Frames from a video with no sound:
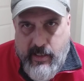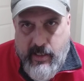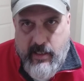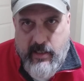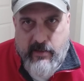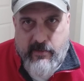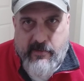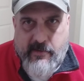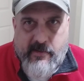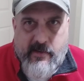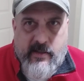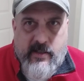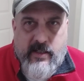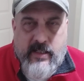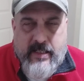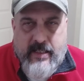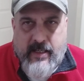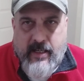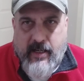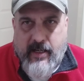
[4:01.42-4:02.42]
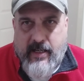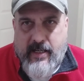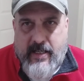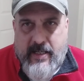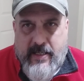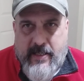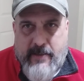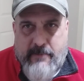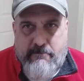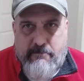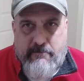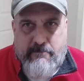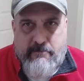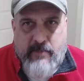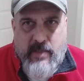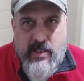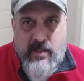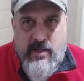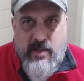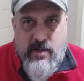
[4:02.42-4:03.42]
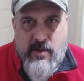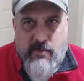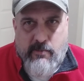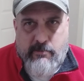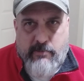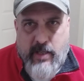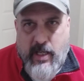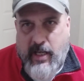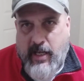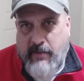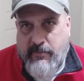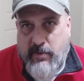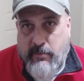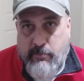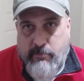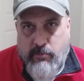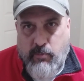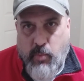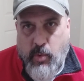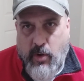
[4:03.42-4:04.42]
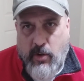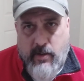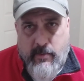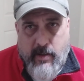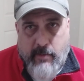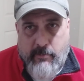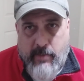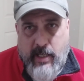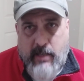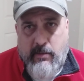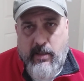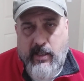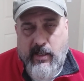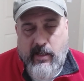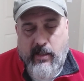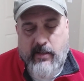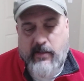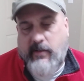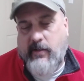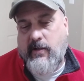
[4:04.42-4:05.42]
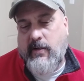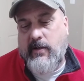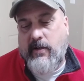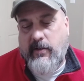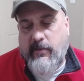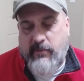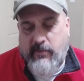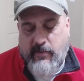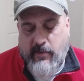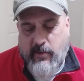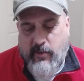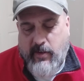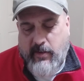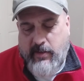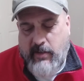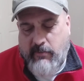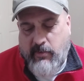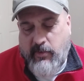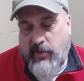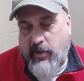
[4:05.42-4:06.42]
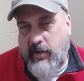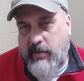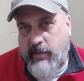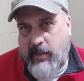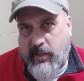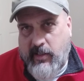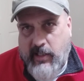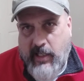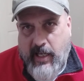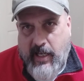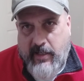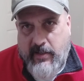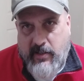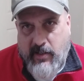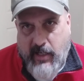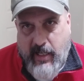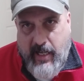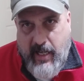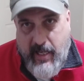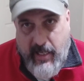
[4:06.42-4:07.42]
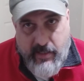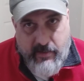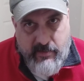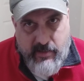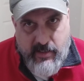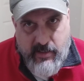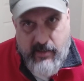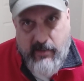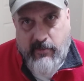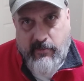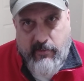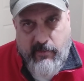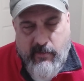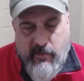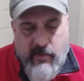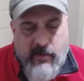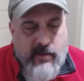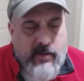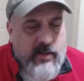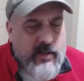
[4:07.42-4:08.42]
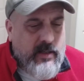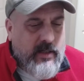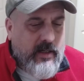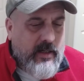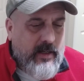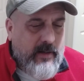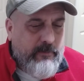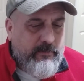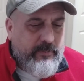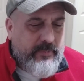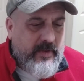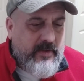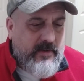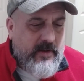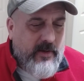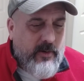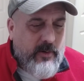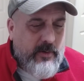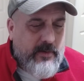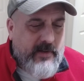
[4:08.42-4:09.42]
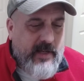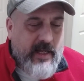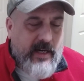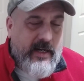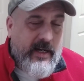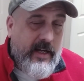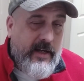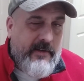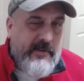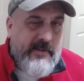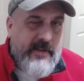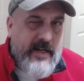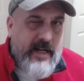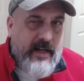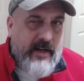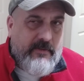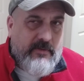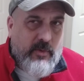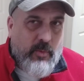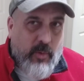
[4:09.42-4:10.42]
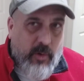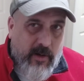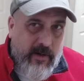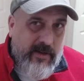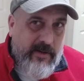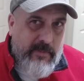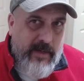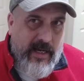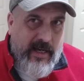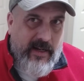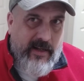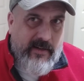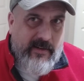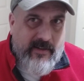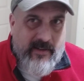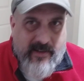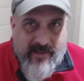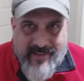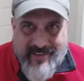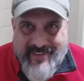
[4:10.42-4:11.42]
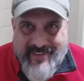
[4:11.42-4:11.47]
it against. You don't have to worry about babying it at all, so I never thought about that until I had this. So it's kind of nice to not have to worry about it,